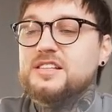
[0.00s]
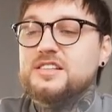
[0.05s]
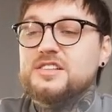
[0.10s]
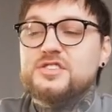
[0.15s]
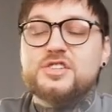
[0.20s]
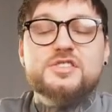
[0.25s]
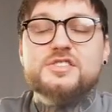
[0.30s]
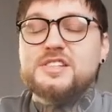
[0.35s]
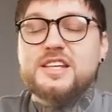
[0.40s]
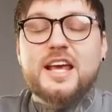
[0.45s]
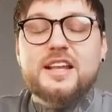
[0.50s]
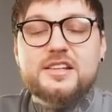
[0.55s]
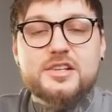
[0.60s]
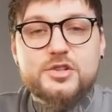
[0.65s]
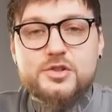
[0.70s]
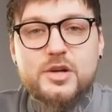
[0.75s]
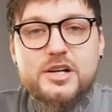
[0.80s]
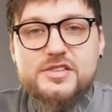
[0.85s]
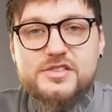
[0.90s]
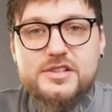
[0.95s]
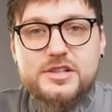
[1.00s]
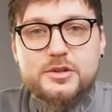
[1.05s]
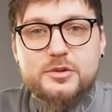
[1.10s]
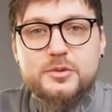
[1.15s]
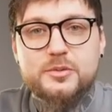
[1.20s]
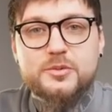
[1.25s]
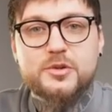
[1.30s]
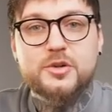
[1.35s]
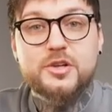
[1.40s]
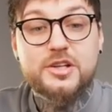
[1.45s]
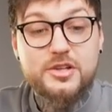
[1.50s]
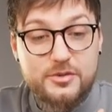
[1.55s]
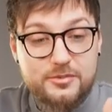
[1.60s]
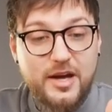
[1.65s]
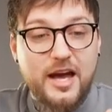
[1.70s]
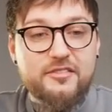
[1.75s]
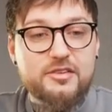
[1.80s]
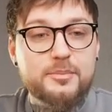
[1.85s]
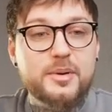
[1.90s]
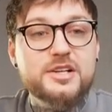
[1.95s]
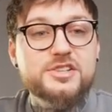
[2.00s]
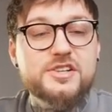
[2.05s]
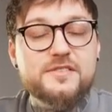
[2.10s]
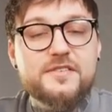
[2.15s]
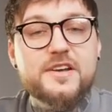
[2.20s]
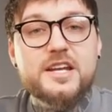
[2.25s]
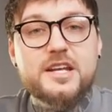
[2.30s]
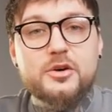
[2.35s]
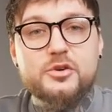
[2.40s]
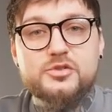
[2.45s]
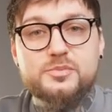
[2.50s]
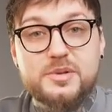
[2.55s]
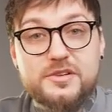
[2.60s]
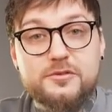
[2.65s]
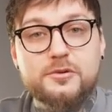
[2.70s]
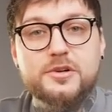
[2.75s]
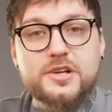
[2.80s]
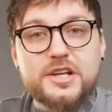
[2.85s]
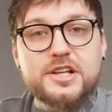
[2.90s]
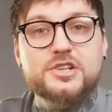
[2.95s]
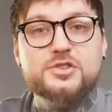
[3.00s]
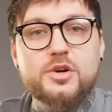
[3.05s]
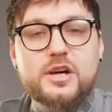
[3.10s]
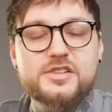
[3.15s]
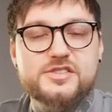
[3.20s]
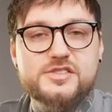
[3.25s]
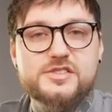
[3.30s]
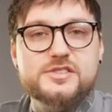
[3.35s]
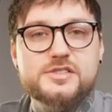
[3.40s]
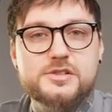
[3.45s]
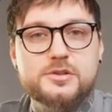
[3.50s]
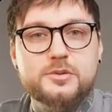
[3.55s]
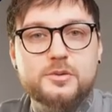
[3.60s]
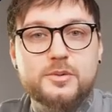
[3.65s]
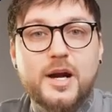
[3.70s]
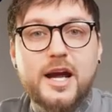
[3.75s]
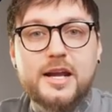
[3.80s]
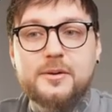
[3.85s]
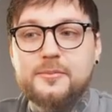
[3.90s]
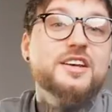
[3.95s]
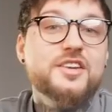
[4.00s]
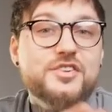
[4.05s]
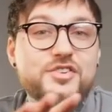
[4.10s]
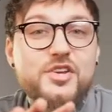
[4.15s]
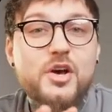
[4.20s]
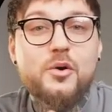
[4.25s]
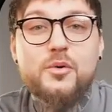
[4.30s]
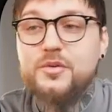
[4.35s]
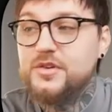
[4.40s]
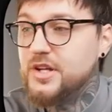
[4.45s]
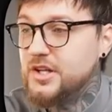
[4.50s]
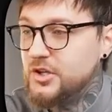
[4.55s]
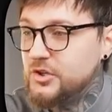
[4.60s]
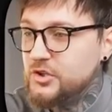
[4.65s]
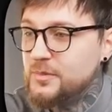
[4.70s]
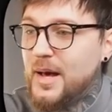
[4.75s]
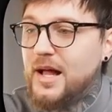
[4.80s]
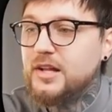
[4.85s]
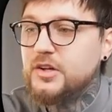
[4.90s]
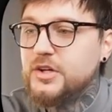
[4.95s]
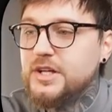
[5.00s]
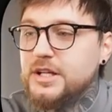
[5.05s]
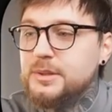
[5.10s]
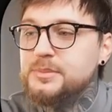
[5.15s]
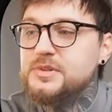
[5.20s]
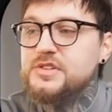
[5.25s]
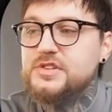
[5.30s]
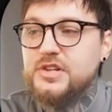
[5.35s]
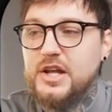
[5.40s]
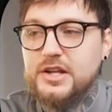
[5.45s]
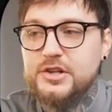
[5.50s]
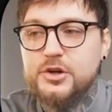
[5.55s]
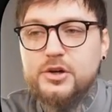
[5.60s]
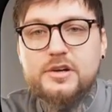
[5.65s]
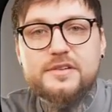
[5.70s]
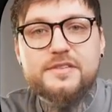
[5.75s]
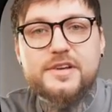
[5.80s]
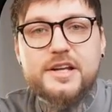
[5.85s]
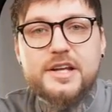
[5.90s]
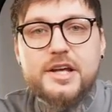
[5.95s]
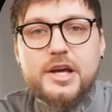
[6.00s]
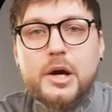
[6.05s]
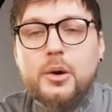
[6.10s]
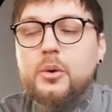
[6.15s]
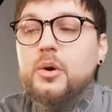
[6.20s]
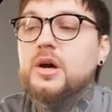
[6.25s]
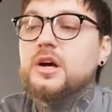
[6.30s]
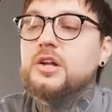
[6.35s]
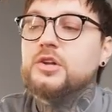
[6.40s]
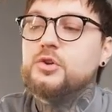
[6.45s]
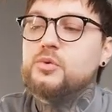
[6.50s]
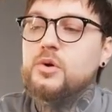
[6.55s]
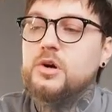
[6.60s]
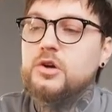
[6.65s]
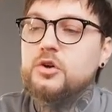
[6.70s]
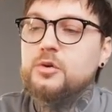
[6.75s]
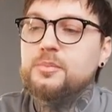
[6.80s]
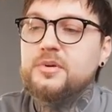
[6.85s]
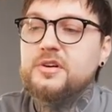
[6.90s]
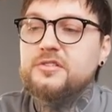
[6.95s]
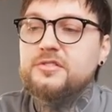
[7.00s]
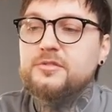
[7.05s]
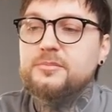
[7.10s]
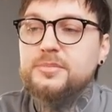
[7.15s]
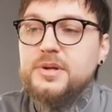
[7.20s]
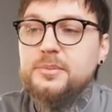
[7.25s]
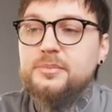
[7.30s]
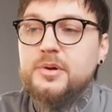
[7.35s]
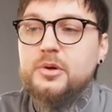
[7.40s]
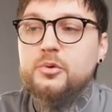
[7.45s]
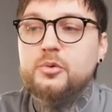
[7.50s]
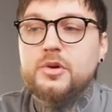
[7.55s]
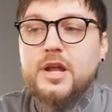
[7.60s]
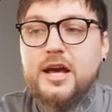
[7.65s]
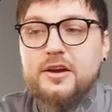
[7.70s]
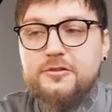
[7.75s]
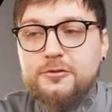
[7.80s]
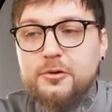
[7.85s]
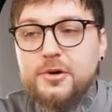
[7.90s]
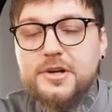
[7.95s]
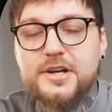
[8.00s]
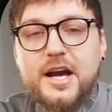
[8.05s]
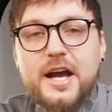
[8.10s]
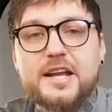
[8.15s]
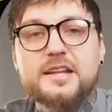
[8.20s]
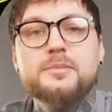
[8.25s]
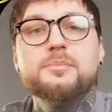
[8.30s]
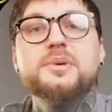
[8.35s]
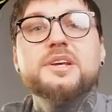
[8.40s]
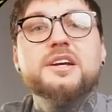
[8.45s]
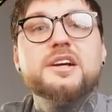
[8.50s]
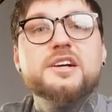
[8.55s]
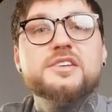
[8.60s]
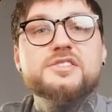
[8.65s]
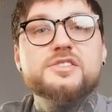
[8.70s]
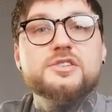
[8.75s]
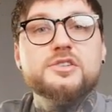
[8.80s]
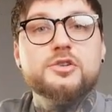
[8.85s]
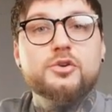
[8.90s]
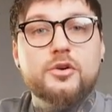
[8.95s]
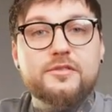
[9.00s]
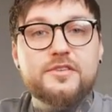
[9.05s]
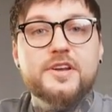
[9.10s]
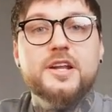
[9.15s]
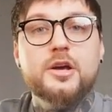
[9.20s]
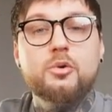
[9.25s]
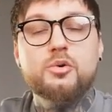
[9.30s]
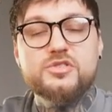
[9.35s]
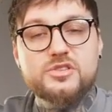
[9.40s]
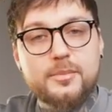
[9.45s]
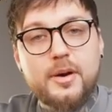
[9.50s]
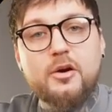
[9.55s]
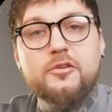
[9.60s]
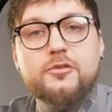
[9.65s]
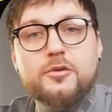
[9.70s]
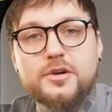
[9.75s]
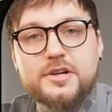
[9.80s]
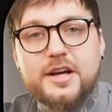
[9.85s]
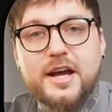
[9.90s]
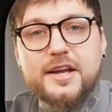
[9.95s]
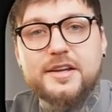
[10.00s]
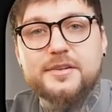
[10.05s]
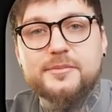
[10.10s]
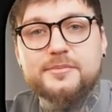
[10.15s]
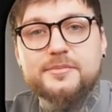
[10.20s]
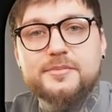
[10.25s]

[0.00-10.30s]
just can't trust you. You need to have a bunch of videos before he trusts you, right? So the YouTube algorithm sent your video to a group of people who like Fortnite because your video was about Fortnite